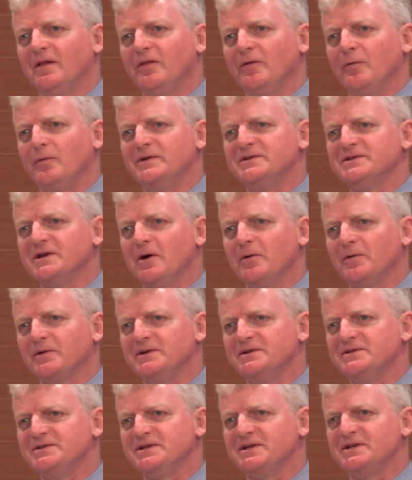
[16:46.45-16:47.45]
the result
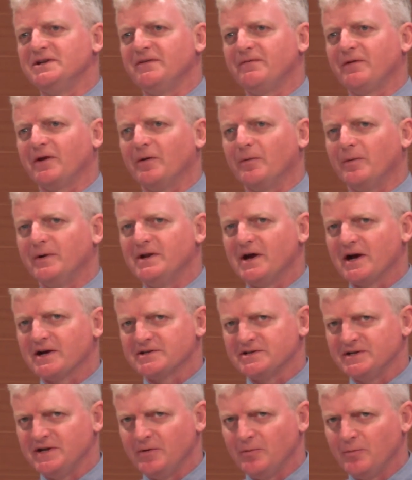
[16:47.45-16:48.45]
is significant
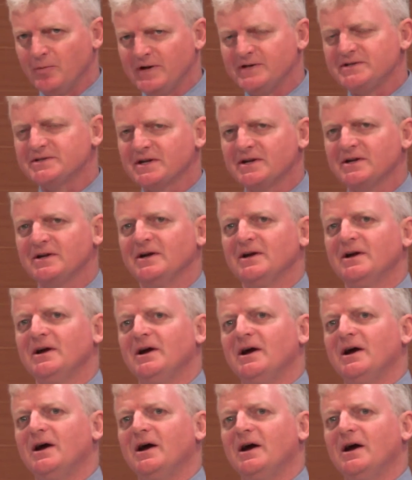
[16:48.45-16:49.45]
reduction in risk
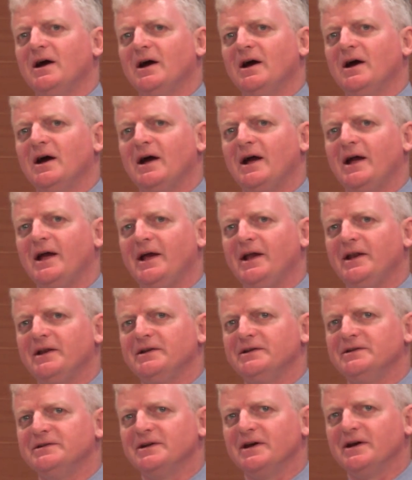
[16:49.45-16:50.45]

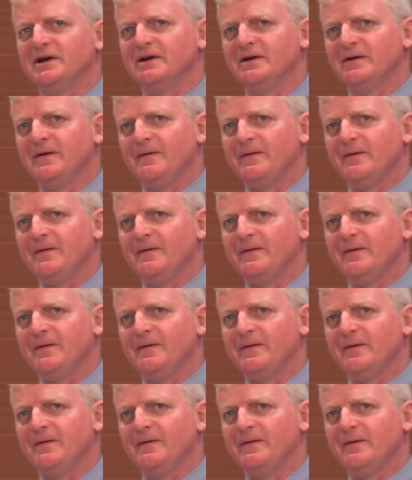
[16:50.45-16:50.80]
and the